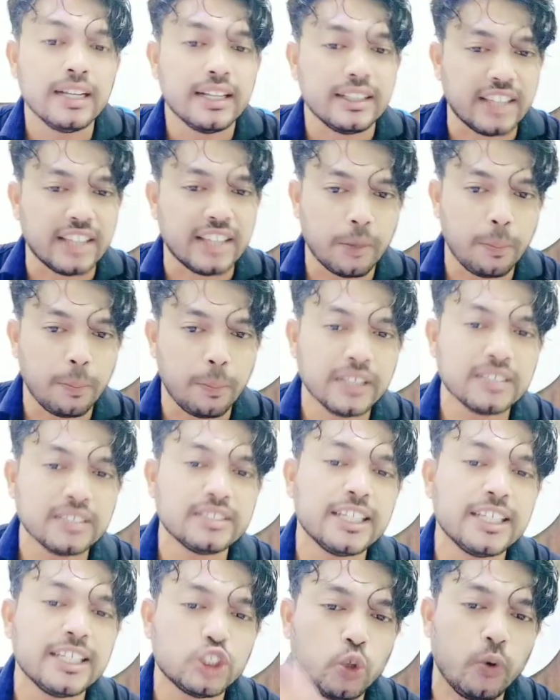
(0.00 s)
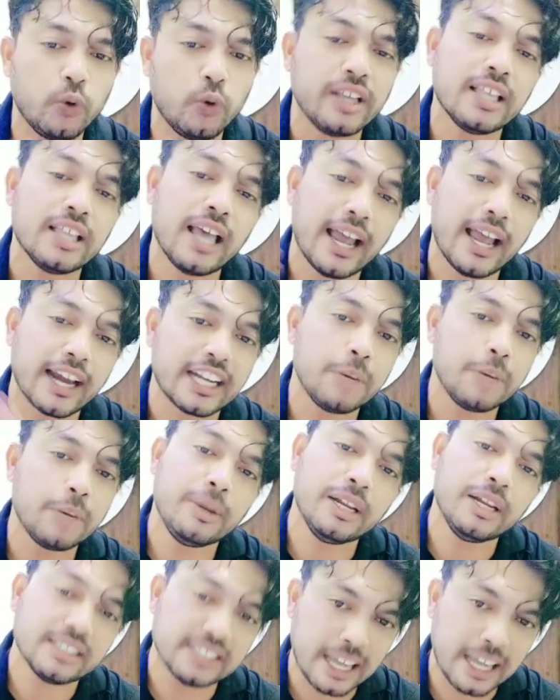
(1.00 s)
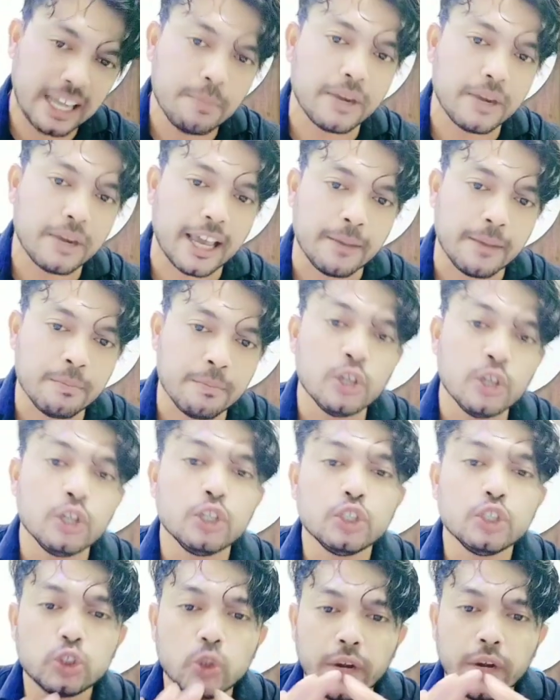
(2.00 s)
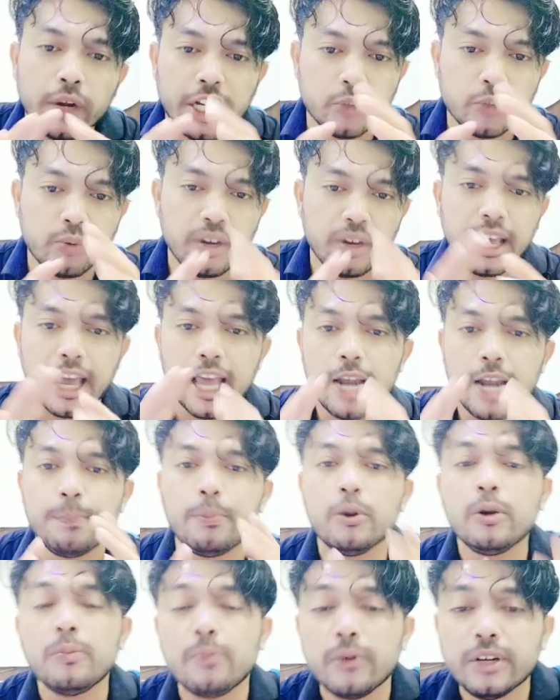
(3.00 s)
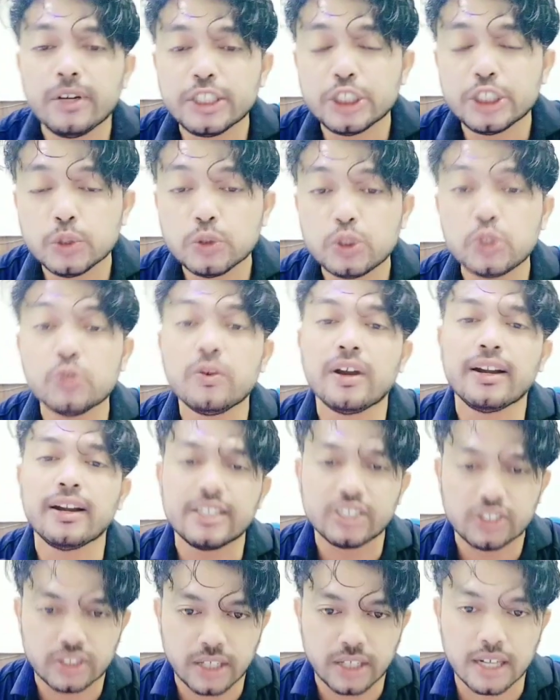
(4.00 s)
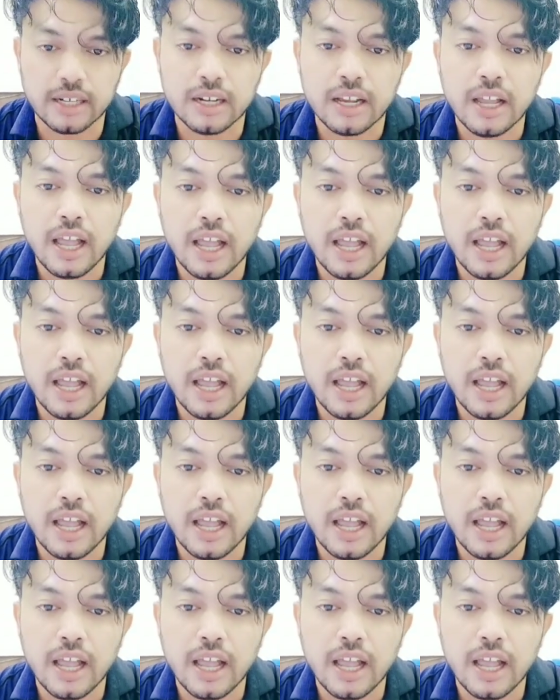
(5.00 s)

that means he's doing the activity same time, so it will helpful for you to understand,